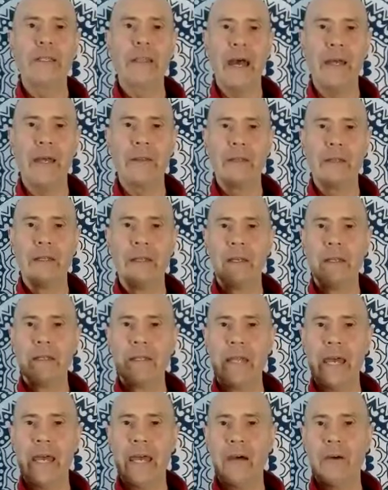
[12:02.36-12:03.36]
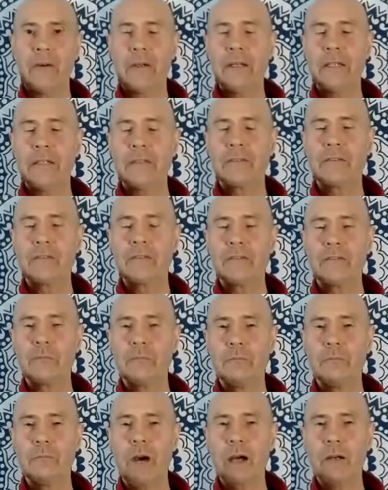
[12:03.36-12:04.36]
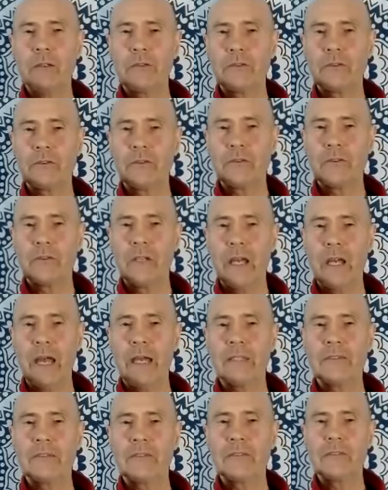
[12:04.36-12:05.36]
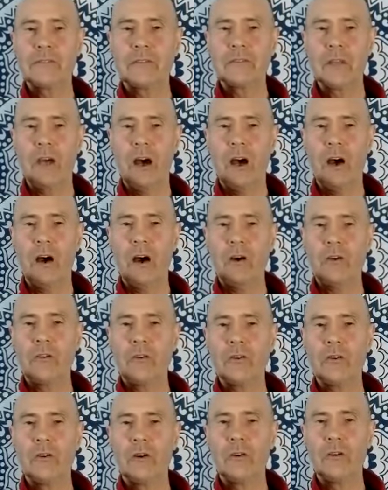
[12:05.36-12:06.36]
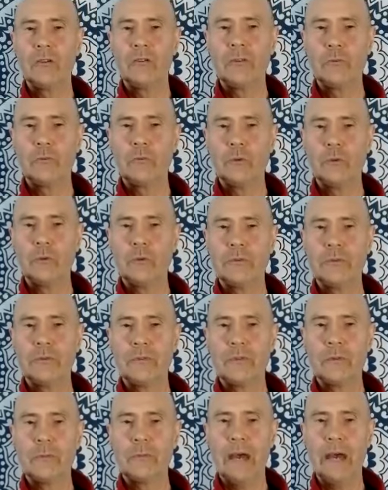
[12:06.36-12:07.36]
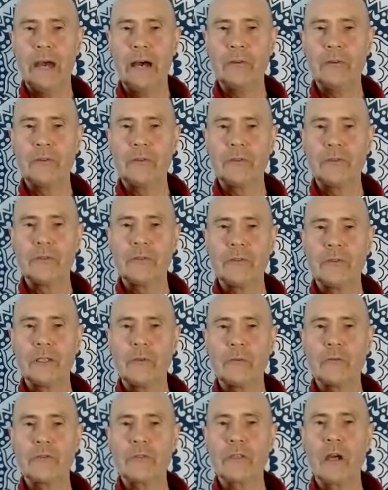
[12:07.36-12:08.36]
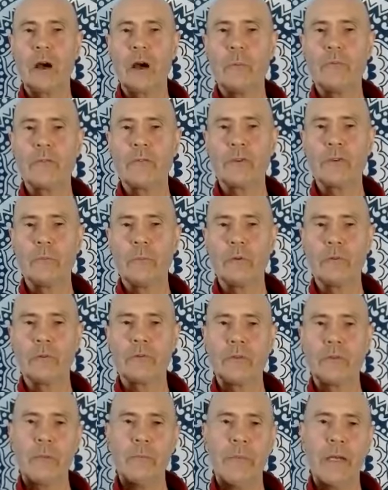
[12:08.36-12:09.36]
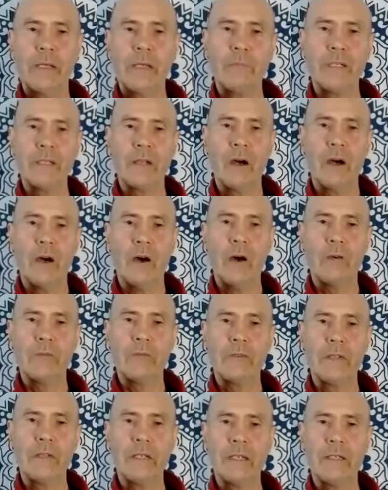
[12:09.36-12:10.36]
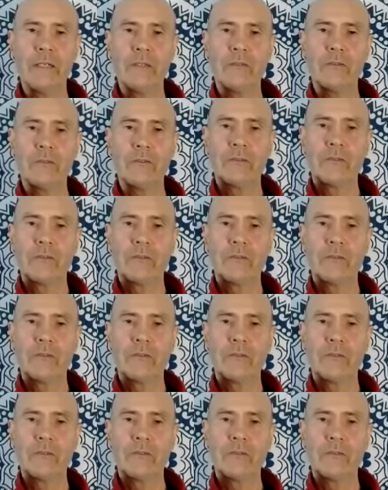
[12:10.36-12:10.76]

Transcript: that. Now, it's as much as the tongue on the roof of the mouth as feels comfortable. So it may be half an inch,